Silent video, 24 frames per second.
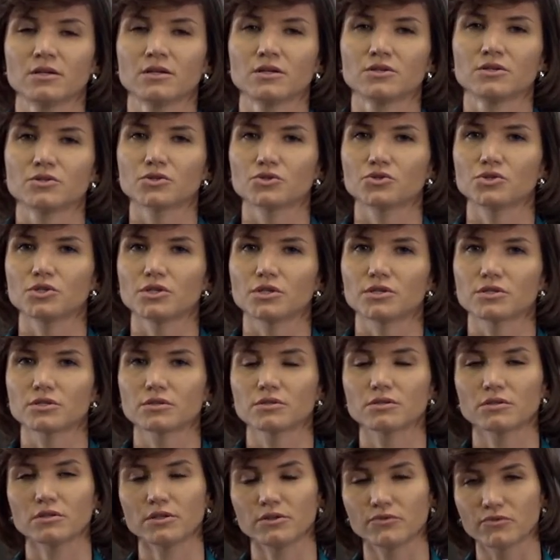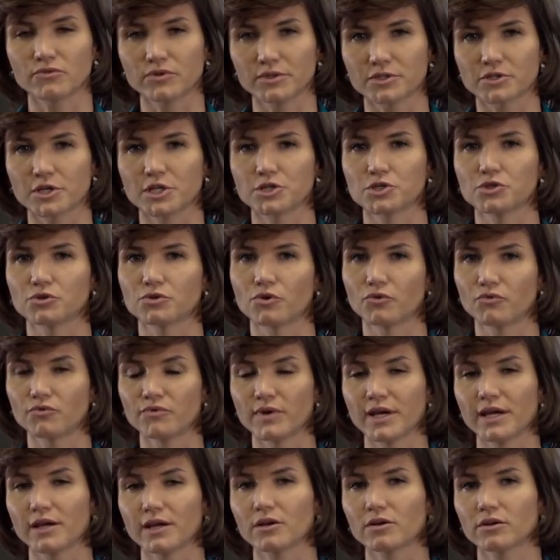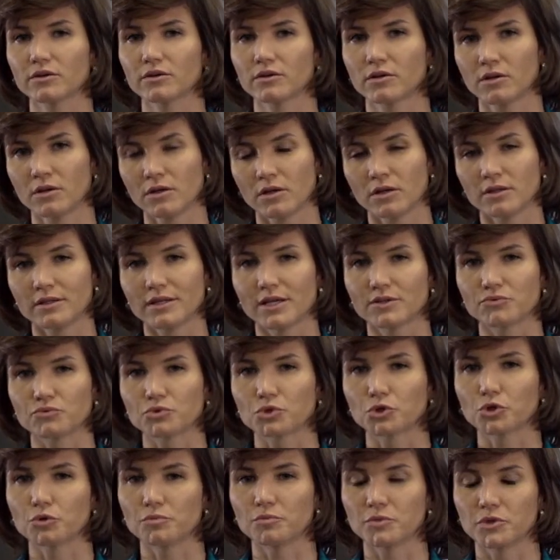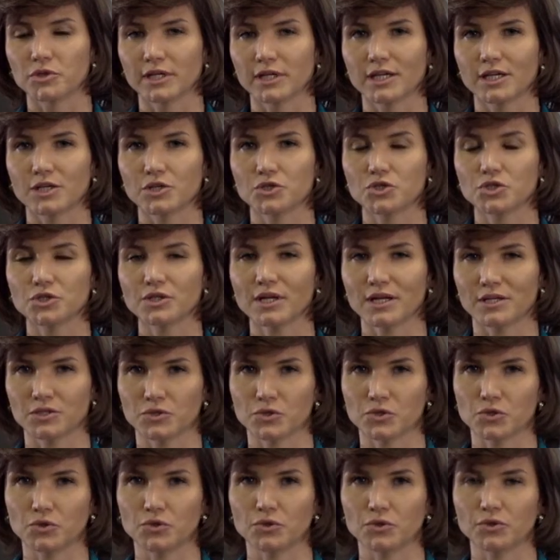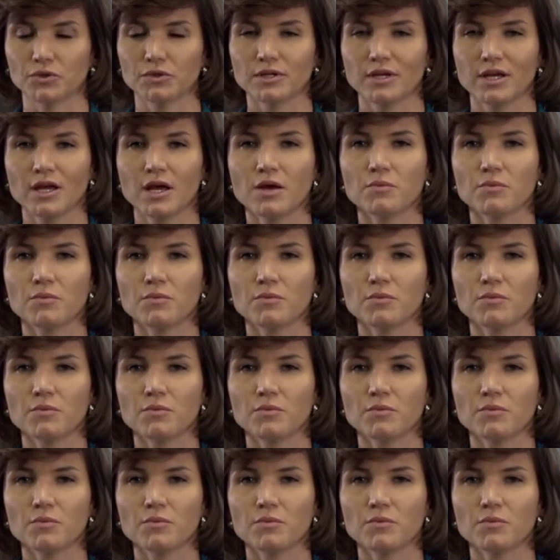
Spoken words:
such as infiltration of fake network communication and so on.